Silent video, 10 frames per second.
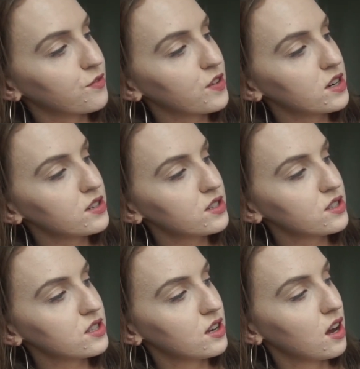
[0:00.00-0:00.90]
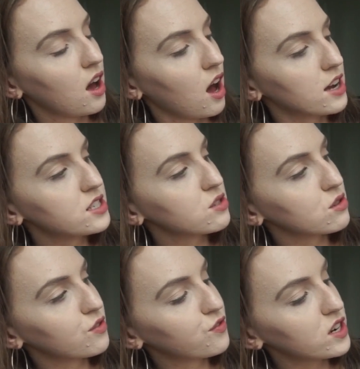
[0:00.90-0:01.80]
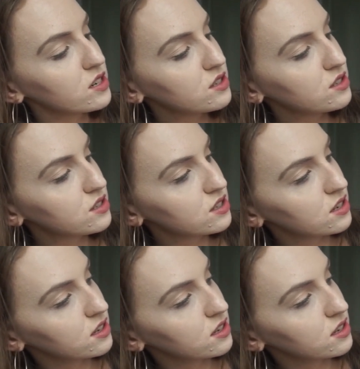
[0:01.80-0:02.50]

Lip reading: 1st house, so the 1st,